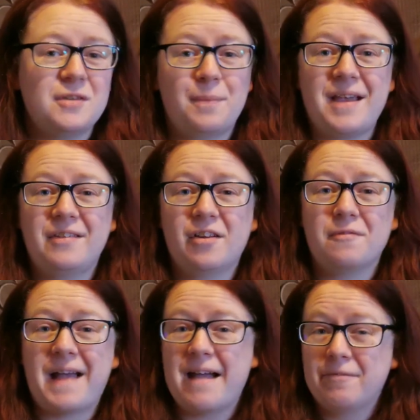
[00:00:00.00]
which is based
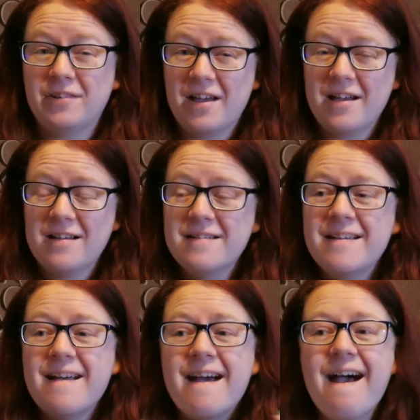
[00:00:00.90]
off Avatar.
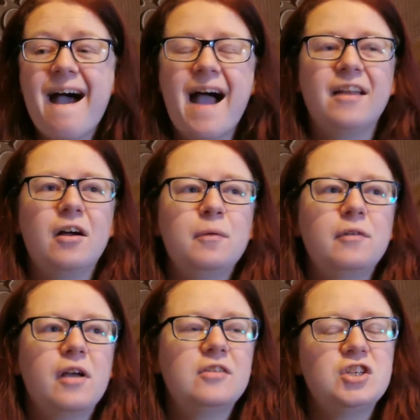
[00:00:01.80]
And I
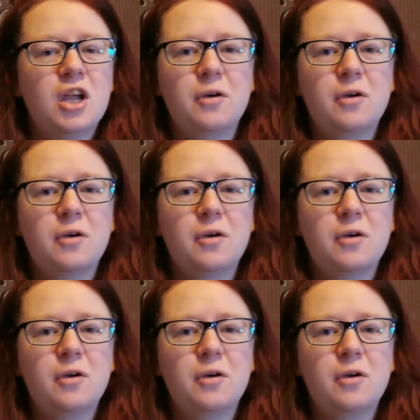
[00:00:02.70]
was like, do you